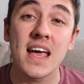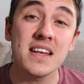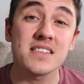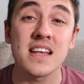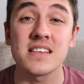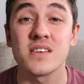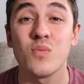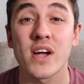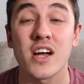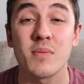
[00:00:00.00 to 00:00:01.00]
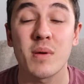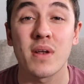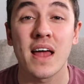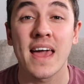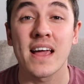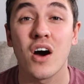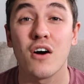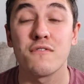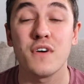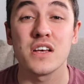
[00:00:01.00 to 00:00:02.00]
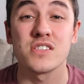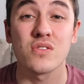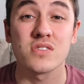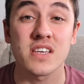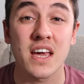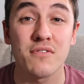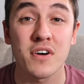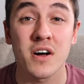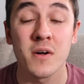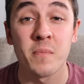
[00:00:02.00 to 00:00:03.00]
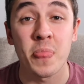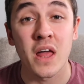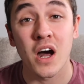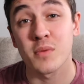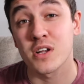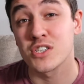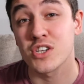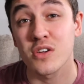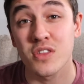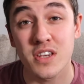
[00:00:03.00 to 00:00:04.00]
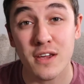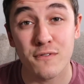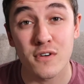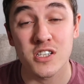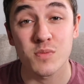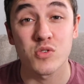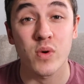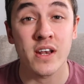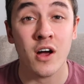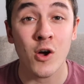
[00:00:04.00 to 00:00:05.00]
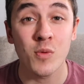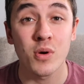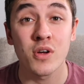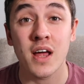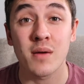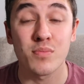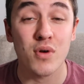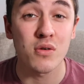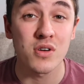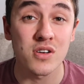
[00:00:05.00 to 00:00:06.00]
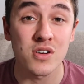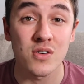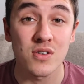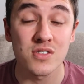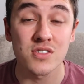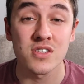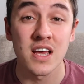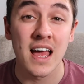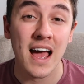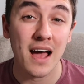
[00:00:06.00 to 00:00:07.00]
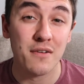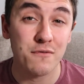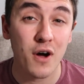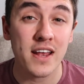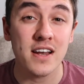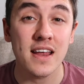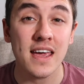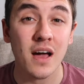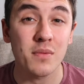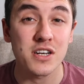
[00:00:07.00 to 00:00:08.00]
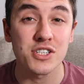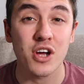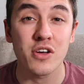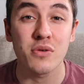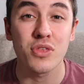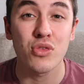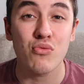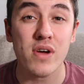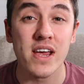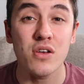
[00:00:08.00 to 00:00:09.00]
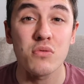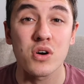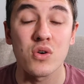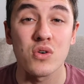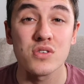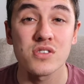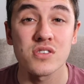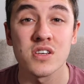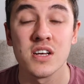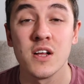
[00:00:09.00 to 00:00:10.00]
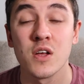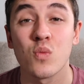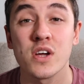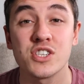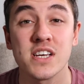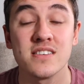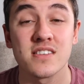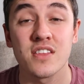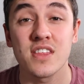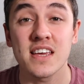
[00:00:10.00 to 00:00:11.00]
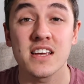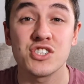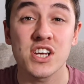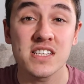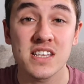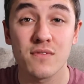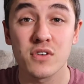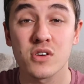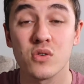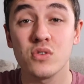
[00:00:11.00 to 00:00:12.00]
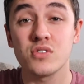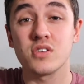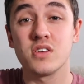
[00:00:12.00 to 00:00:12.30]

this lesson, we're going to be playing our first song together. I'm going to show you the difference between open and broken chords. And finally, I'm going to show you 3 new chords, which is the G7 chord,